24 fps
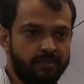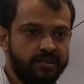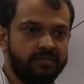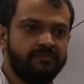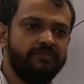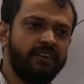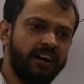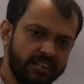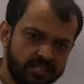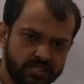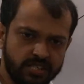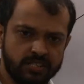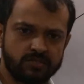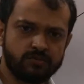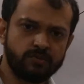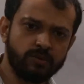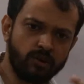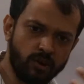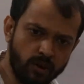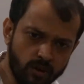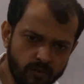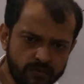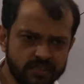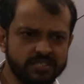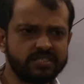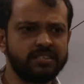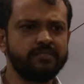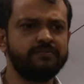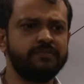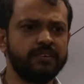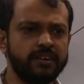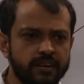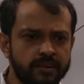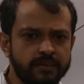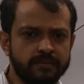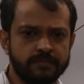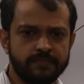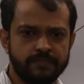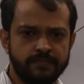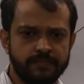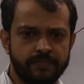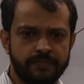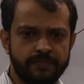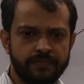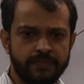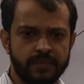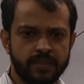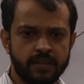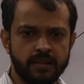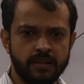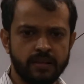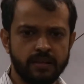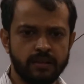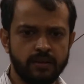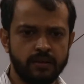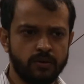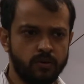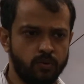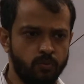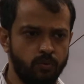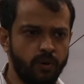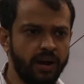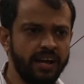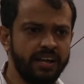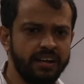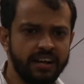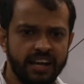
but functions will always differ. Why